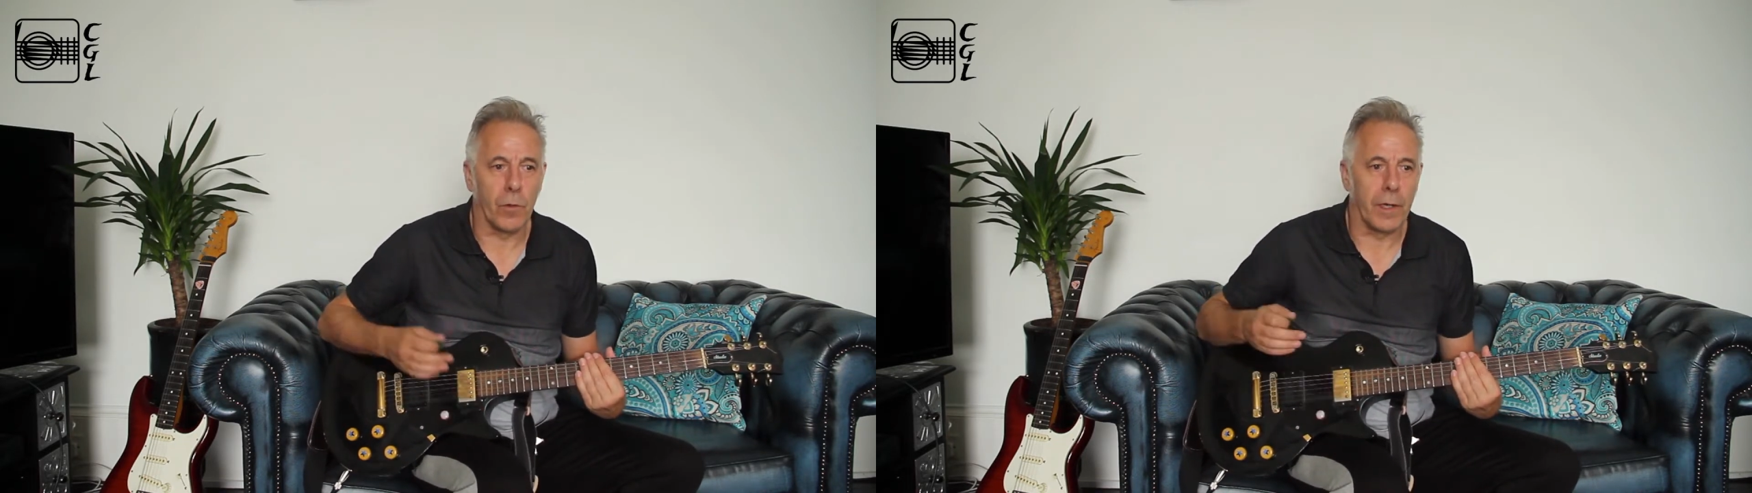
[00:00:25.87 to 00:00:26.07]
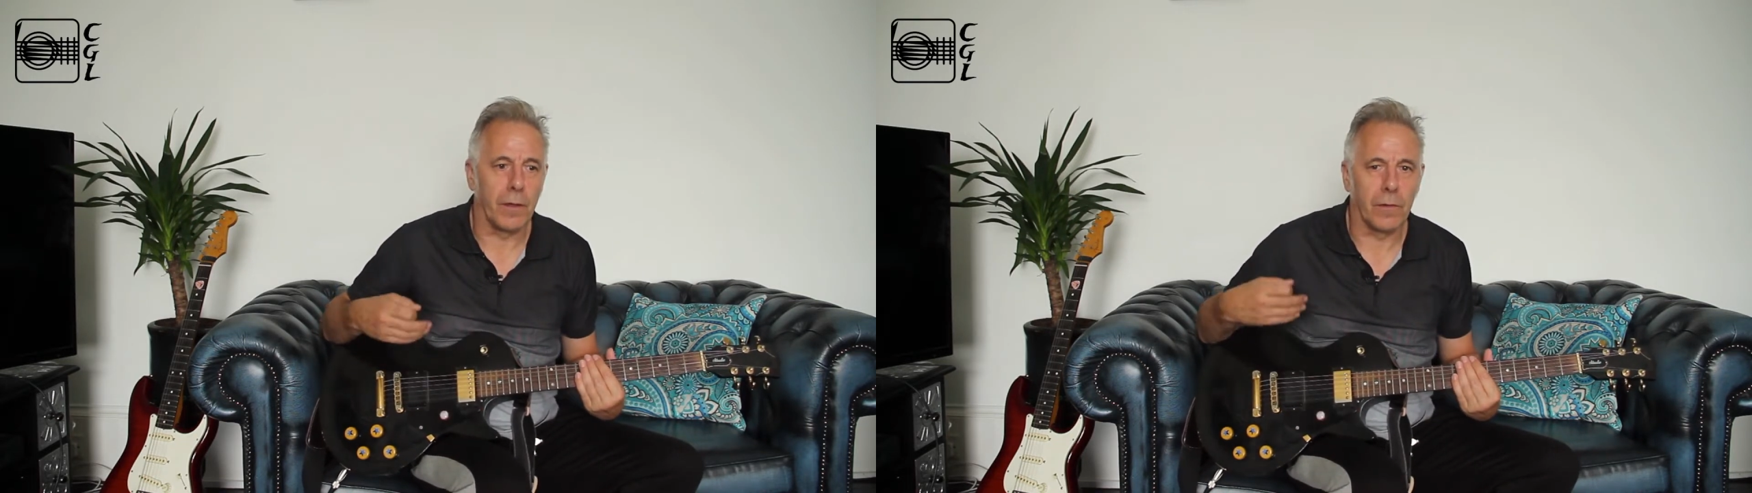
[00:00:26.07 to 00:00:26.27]

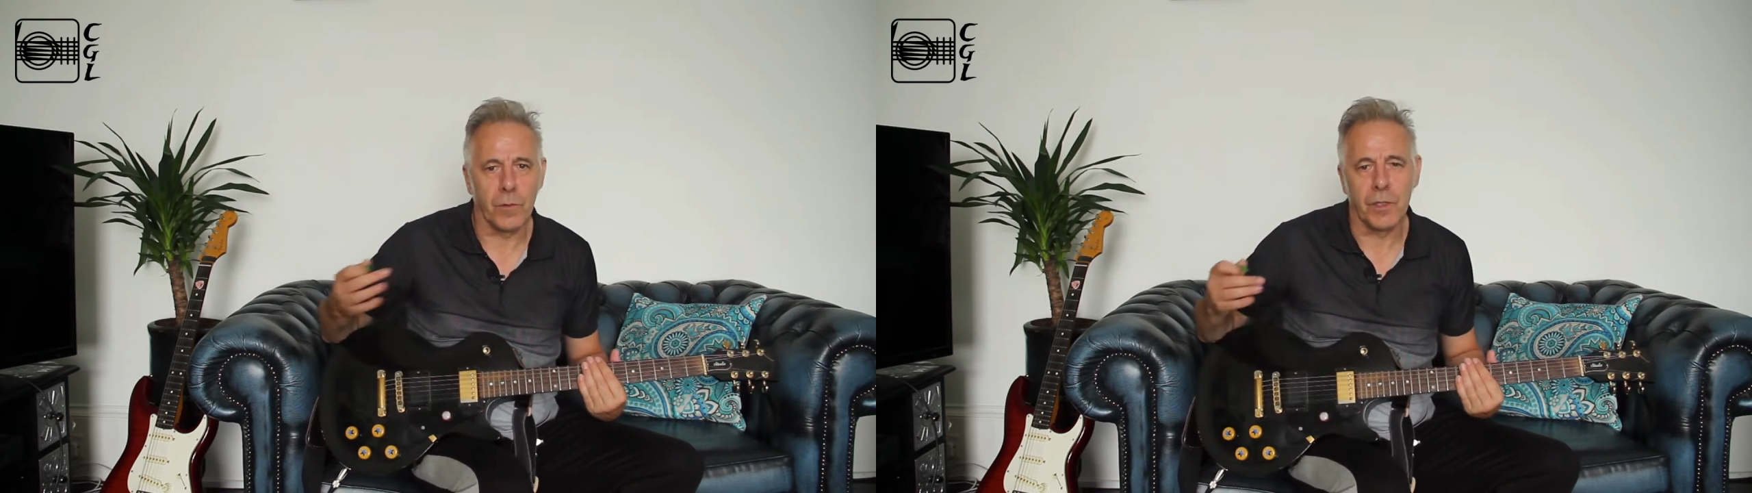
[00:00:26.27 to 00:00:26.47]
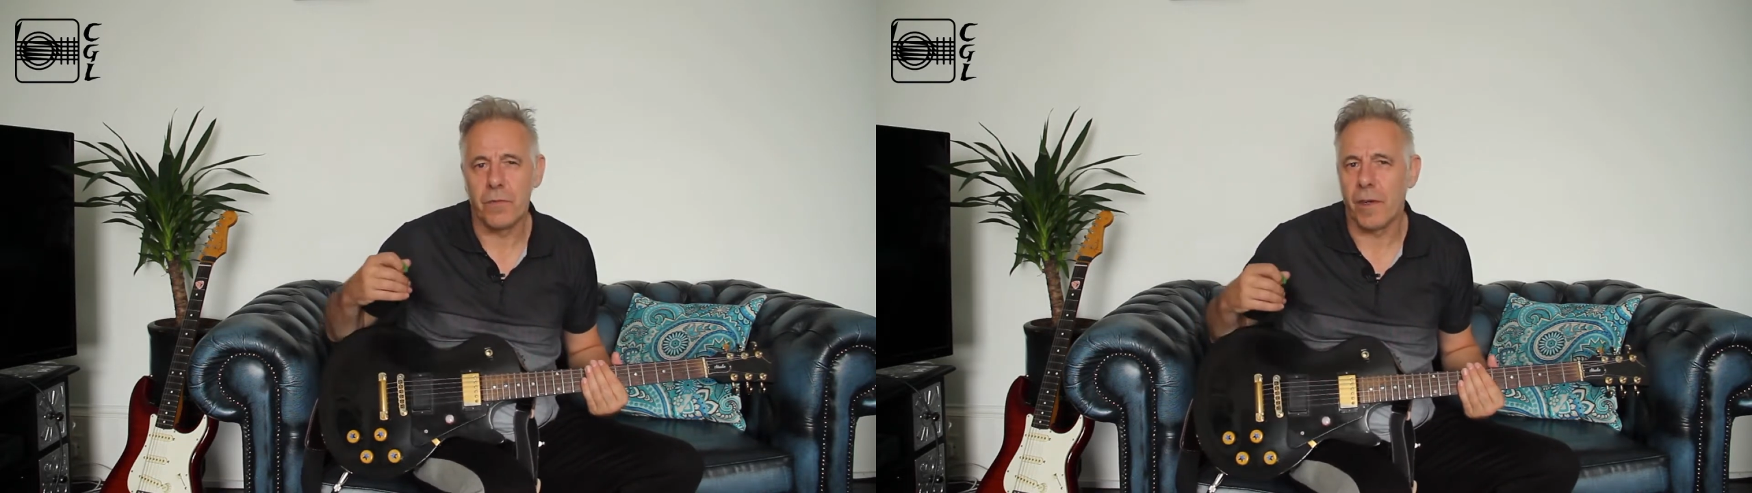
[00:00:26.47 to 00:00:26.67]
in all
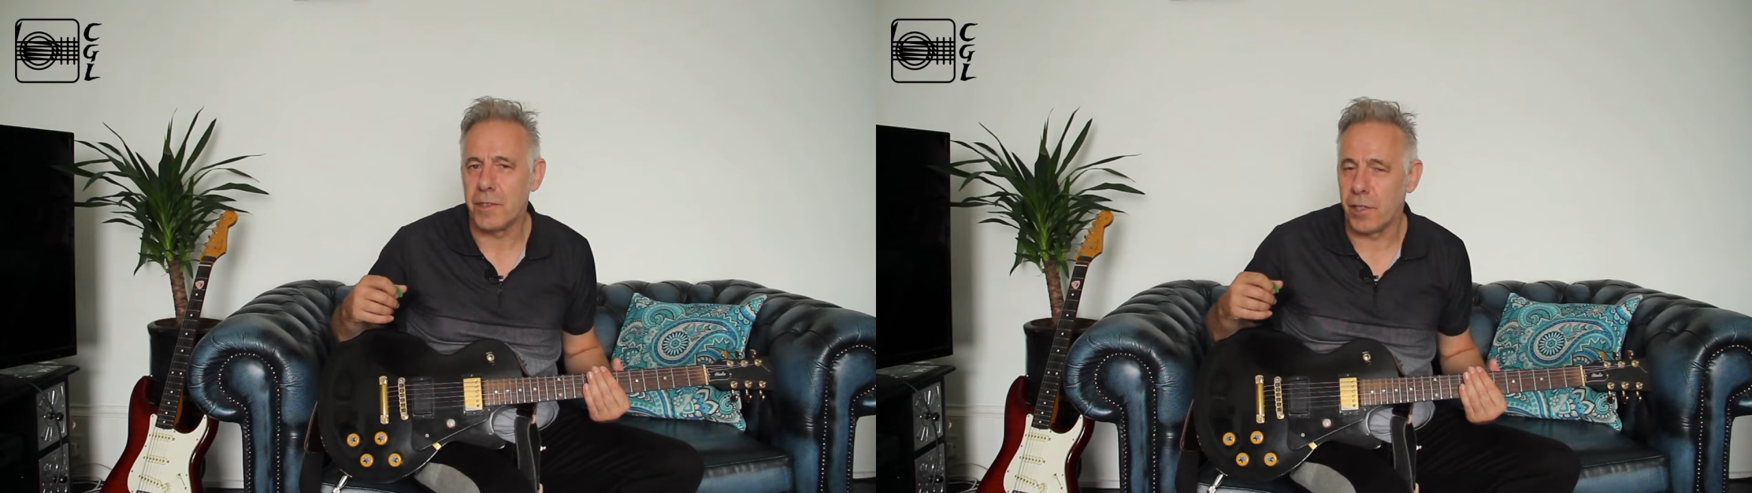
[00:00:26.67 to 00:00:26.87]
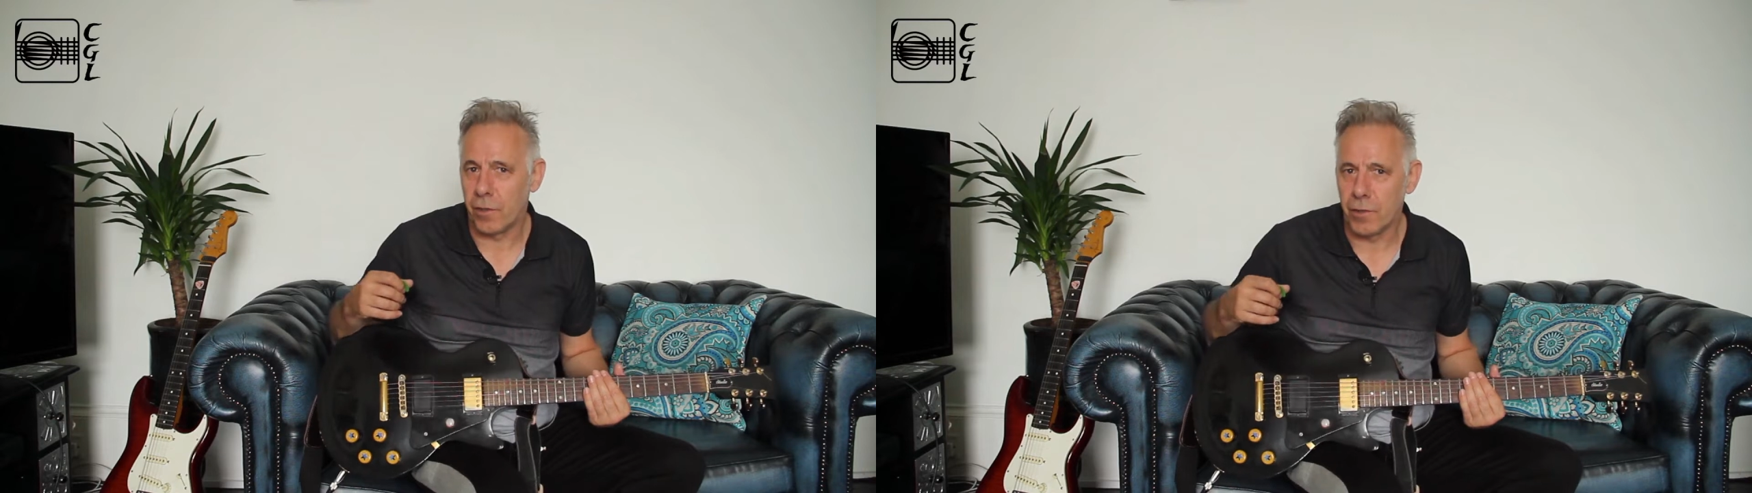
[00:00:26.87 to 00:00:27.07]
these
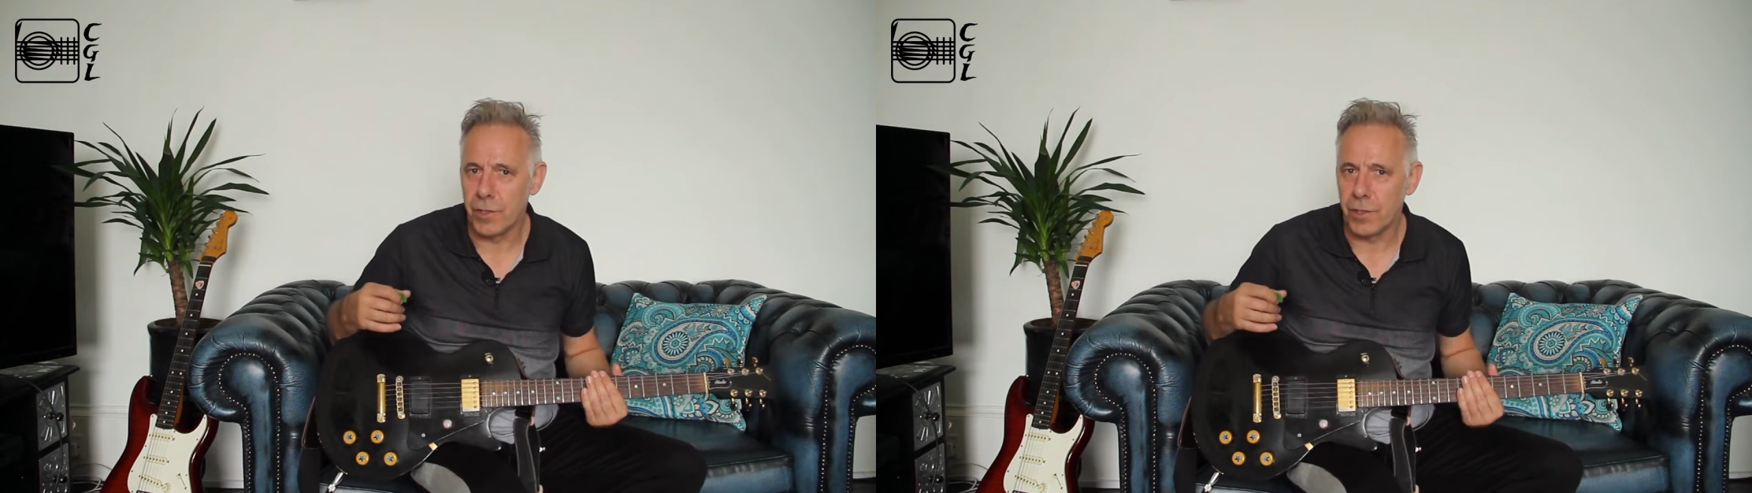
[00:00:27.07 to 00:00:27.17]
fancy chords,